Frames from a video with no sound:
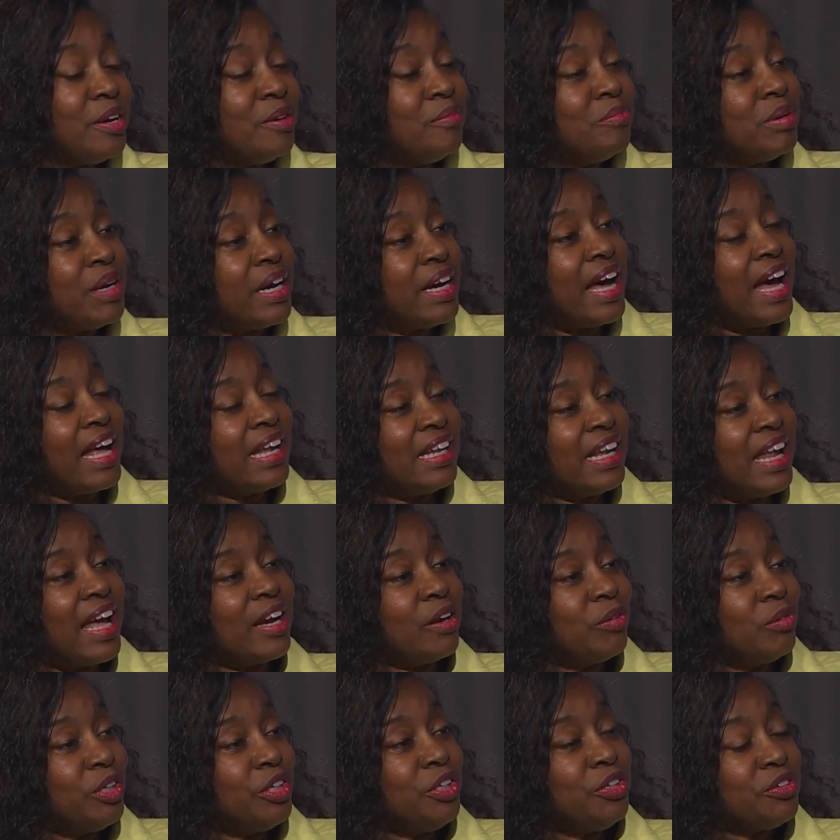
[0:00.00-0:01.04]
But I like
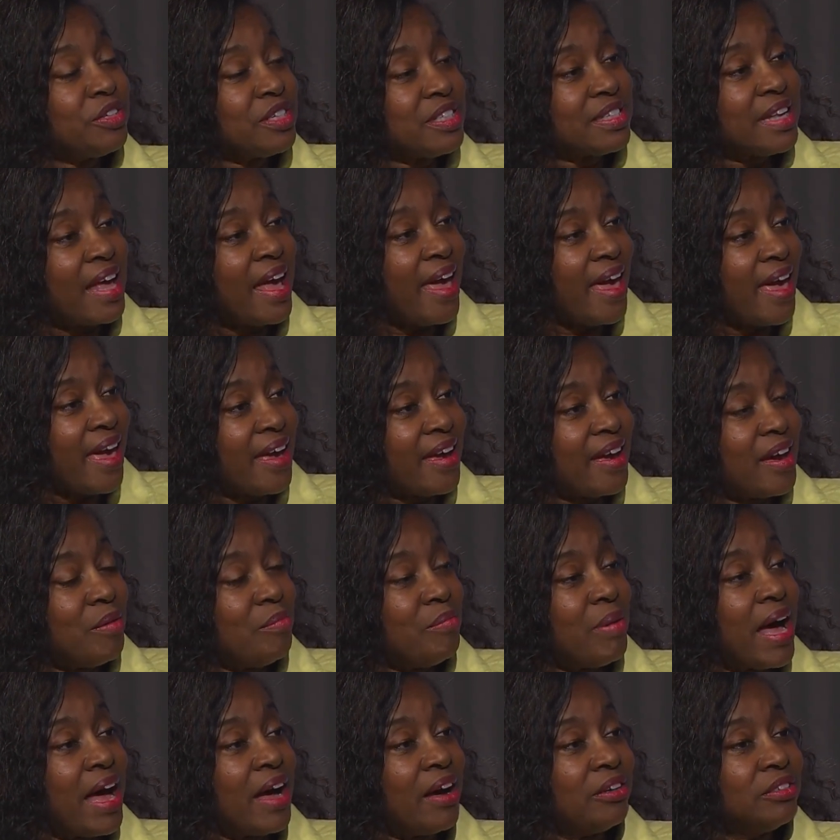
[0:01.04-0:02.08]
what you're saying
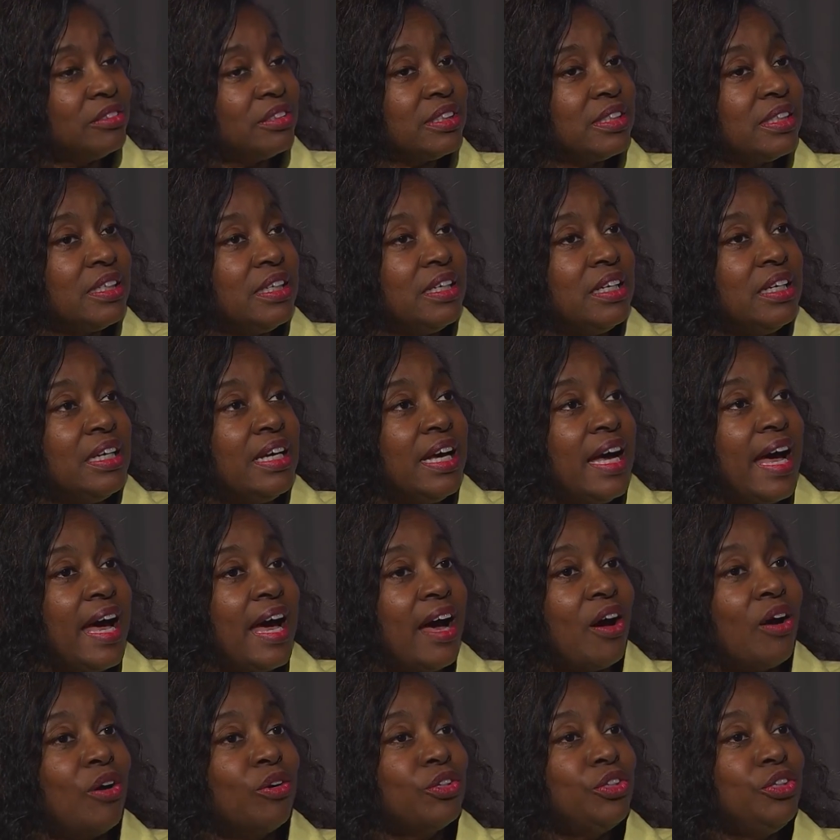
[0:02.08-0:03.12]
about
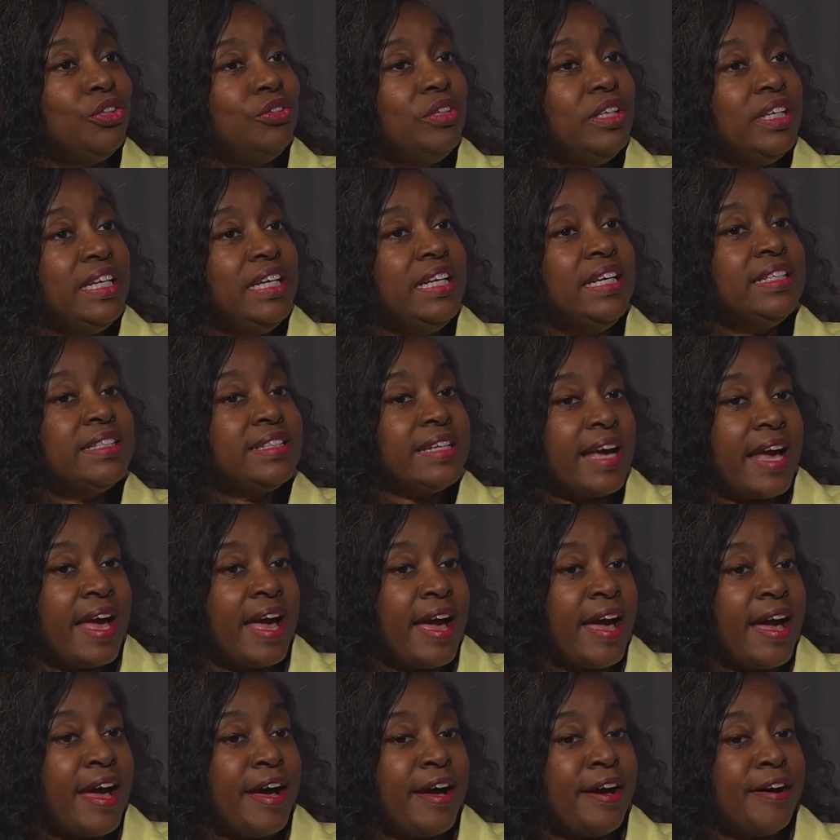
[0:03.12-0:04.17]
how you need to
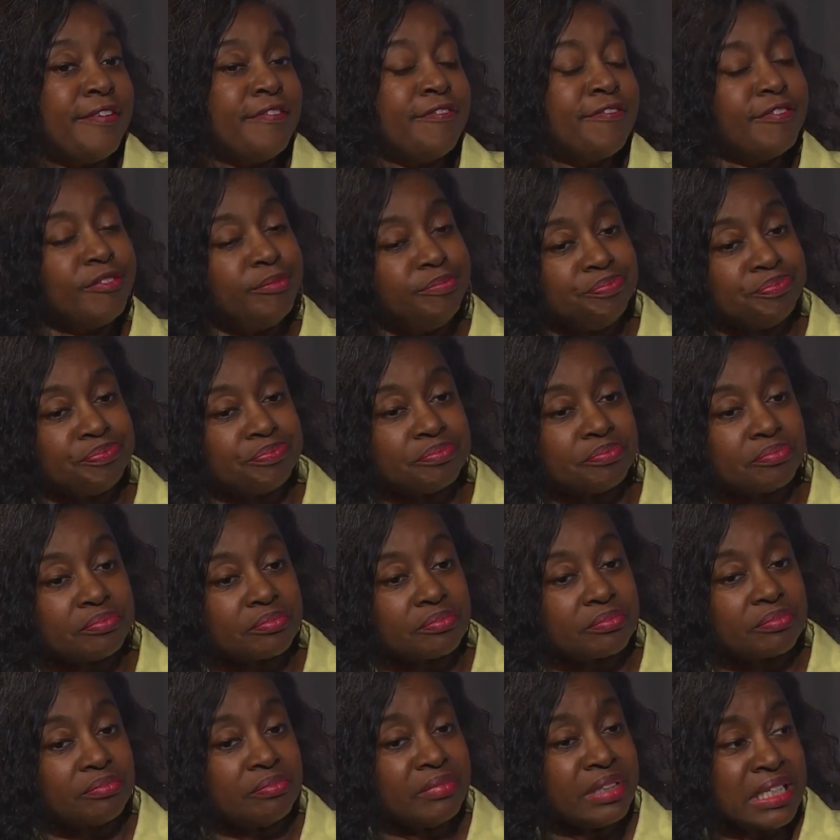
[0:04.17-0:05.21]
have
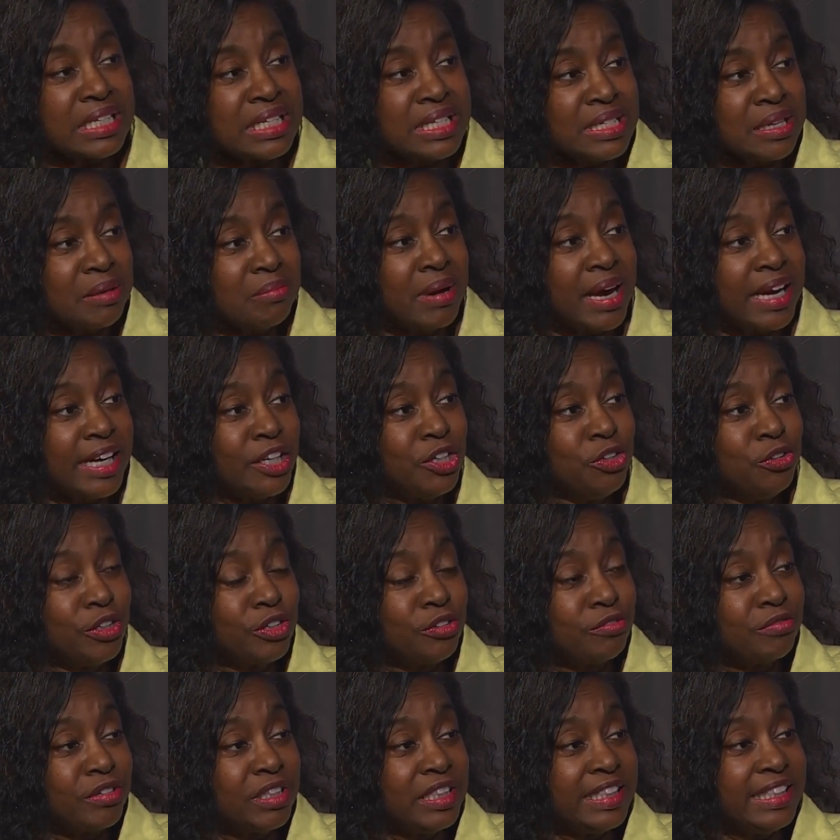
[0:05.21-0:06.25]
somebody who
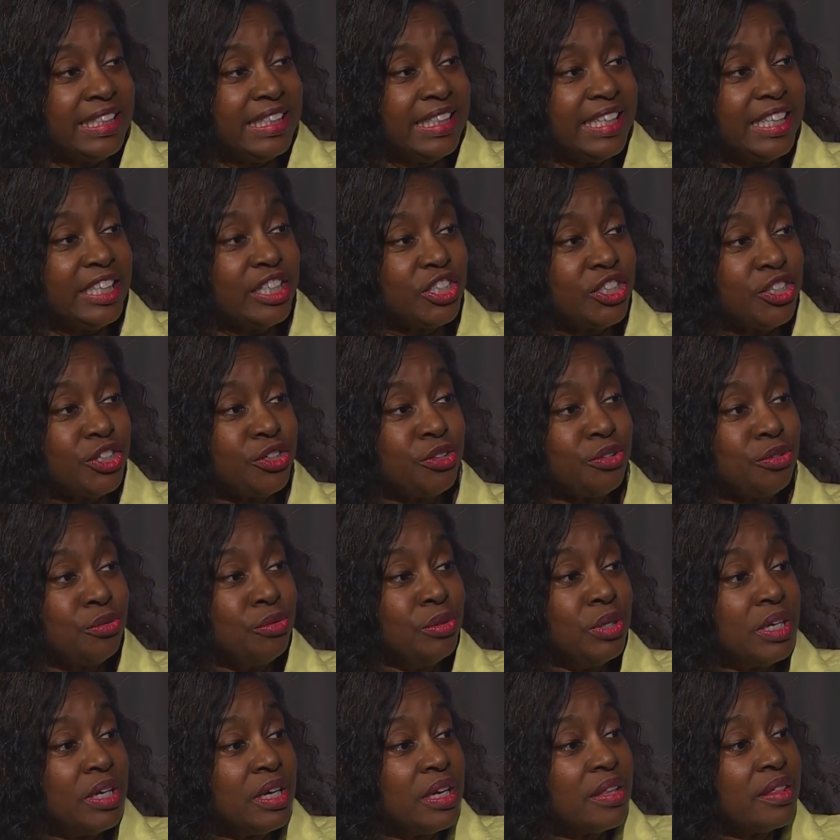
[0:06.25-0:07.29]
can really get to
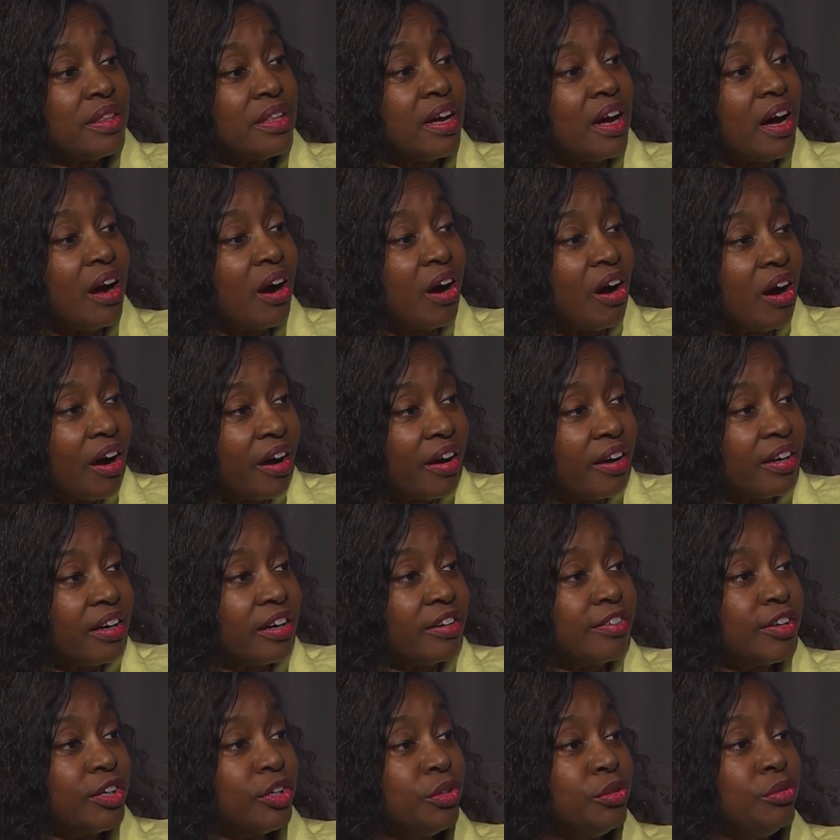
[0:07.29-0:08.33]
the heart of
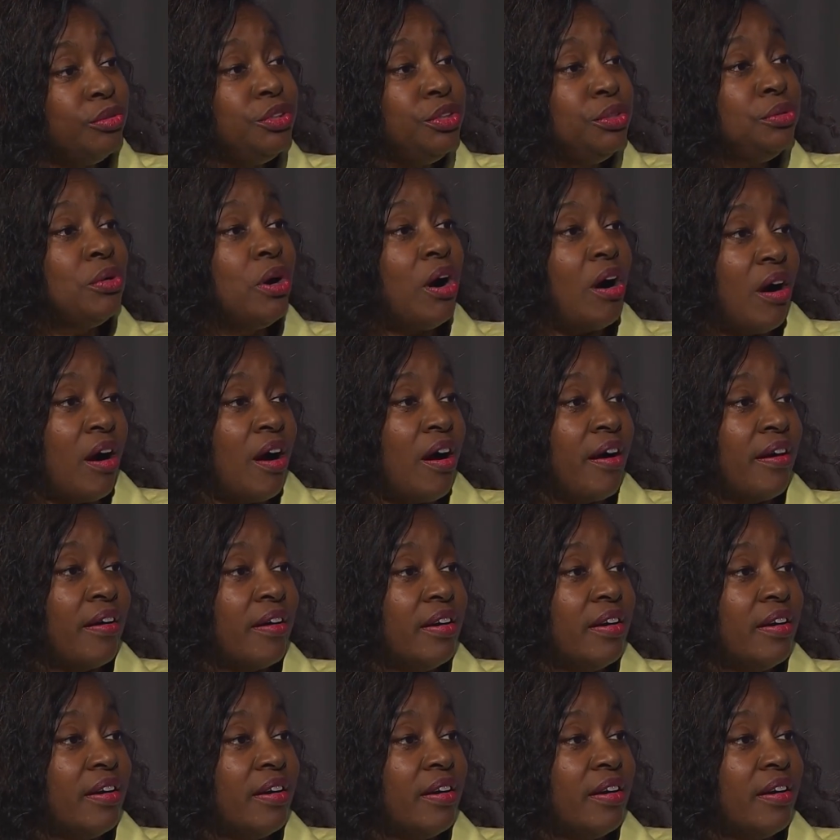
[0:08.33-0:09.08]
who you are